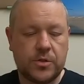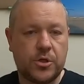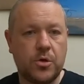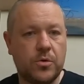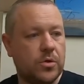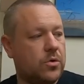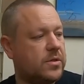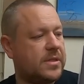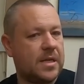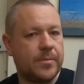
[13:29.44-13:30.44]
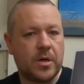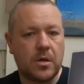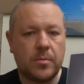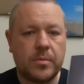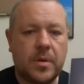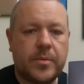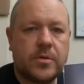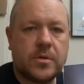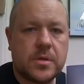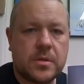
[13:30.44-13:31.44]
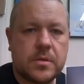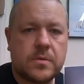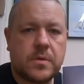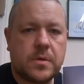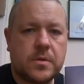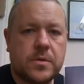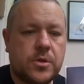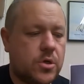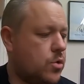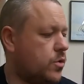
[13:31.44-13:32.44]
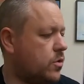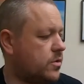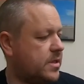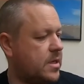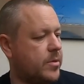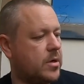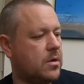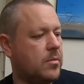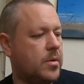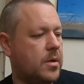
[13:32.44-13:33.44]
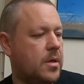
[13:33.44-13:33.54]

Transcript: Two Door Cinema Club. Let me just... Two Door Cinema Club.